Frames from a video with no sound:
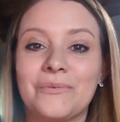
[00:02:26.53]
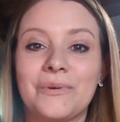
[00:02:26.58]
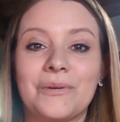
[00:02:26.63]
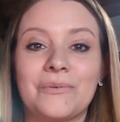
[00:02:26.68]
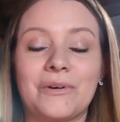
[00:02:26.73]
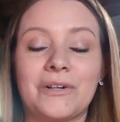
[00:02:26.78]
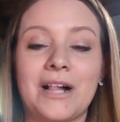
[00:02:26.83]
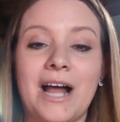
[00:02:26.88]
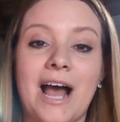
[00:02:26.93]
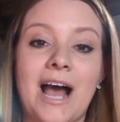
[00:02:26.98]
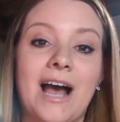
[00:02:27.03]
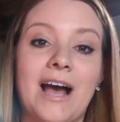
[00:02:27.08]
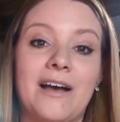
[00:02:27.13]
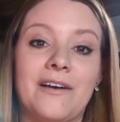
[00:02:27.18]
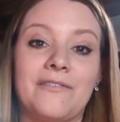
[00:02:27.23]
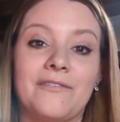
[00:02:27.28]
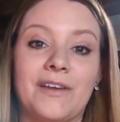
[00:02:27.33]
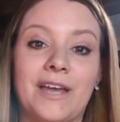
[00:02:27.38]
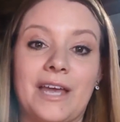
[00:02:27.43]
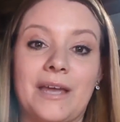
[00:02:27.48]
we will
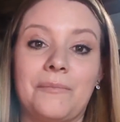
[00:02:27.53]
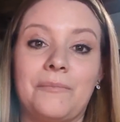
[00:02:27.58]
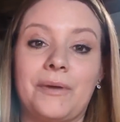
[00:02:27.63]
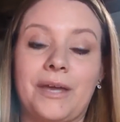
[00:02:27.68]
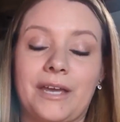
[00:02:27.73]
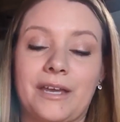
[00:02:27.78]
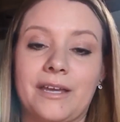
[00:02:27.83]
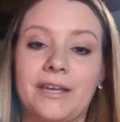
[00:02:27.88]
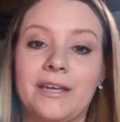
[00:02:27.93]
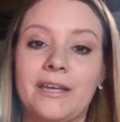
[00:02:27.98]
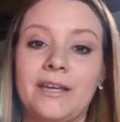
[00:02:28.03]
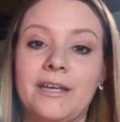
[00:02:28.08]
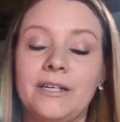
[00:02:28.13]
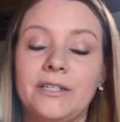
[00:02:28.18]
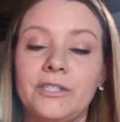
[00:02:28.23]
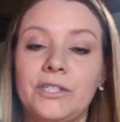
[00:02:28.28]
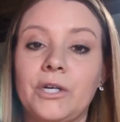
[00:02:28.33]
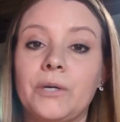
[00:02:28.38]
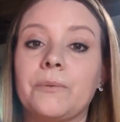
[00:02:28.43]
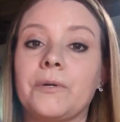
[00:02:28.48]
have a big
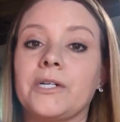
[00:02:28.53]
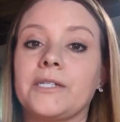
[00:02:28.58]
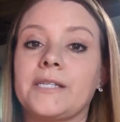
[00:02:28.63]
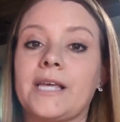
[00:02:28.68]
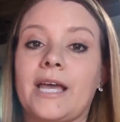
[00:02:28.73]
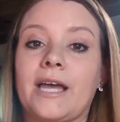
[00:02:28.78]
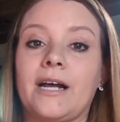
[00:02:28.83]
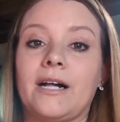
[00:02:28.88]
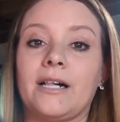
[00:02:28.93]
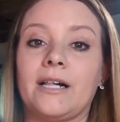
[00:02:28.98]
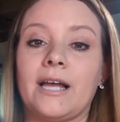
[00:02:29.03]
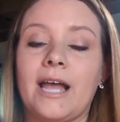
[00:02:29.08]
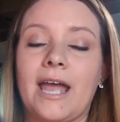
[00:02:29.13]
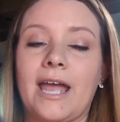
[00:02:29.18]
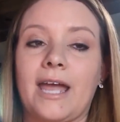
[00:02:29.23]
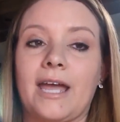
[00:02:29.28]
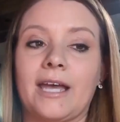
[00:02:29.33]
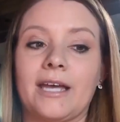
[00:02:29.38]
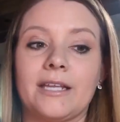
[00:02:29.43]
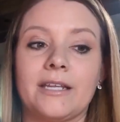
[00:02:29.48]
tuber sale.
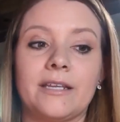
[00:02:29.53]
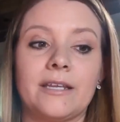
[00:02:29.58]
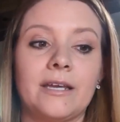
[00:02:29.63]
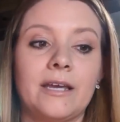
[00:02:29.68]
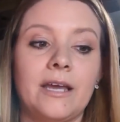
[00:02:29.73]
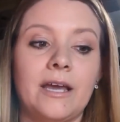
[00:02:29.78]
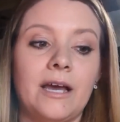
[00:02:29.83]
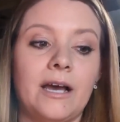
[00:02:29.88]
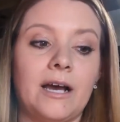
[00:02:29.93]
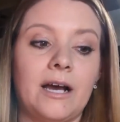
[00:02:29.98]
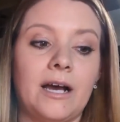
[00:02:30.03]
And